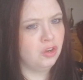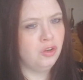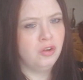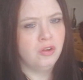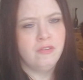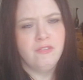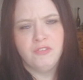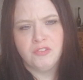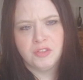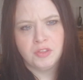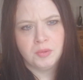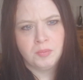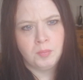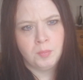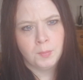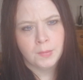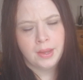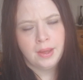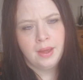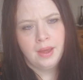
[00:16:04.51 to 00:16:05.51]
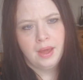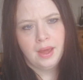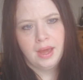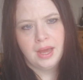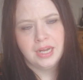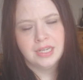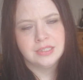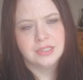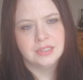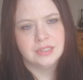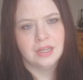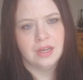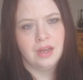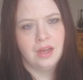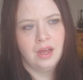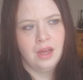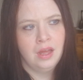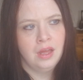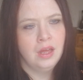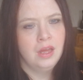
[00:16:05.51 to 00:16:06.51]
love them
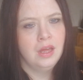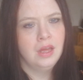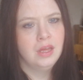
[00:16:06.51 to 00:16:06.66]
better.